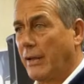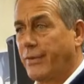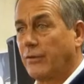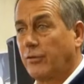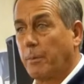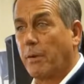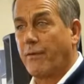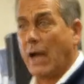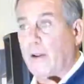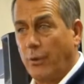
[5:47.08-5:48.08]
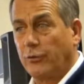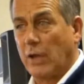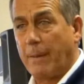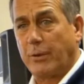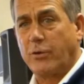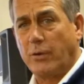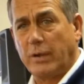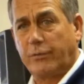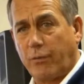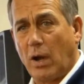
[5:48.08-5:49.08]
like this that provided those
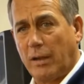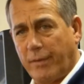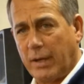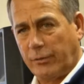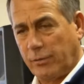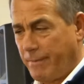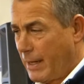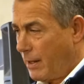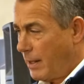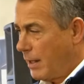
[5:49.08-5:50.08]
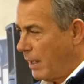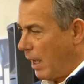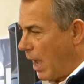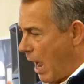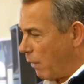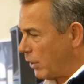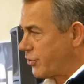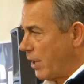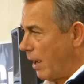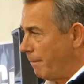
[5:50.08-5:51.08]
opportunities for all of us. Our
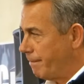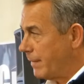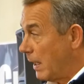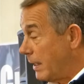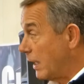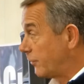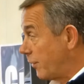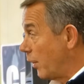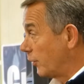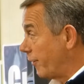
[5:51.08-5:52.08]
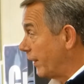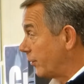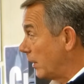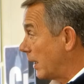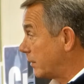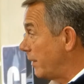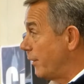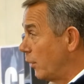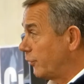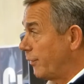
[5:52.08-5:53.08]
job, and that's those of us elected
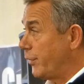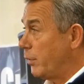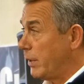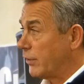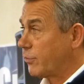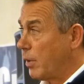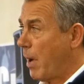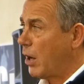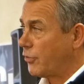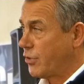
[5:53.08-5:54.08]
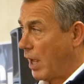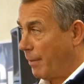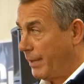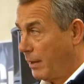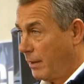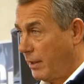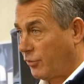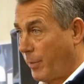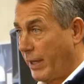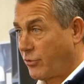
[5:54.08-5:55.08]
and those of you in this room, our job
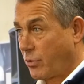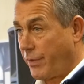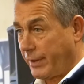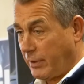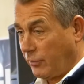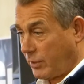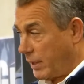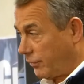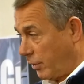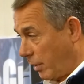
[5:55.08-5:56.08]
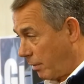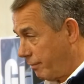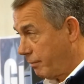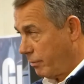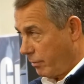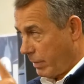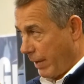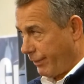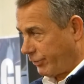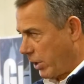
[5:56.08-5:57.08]
is to make sure that these kids here
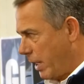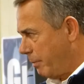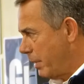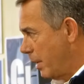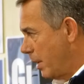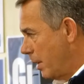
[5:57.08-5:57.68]
have the same